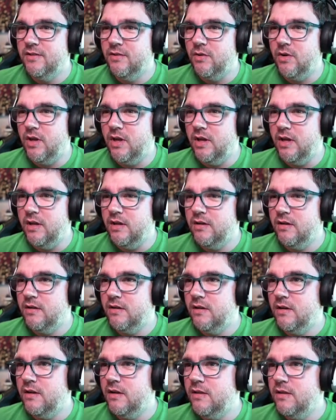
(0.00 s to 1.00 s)
okay,
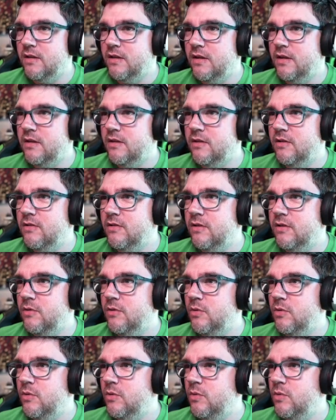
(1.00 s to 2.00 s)
nothing, I don't
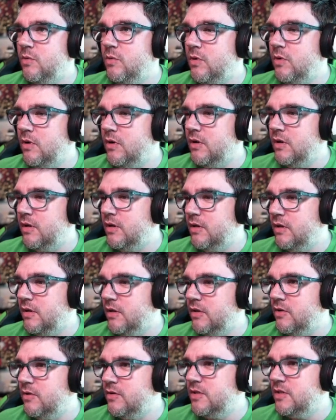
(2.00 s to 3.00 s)
know,
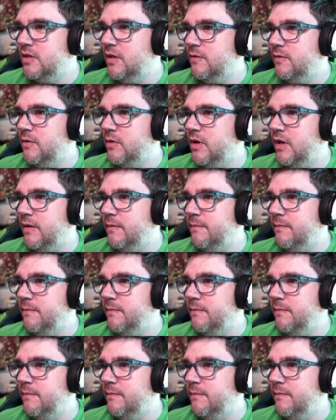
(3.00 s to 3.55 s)
other stuff, okay.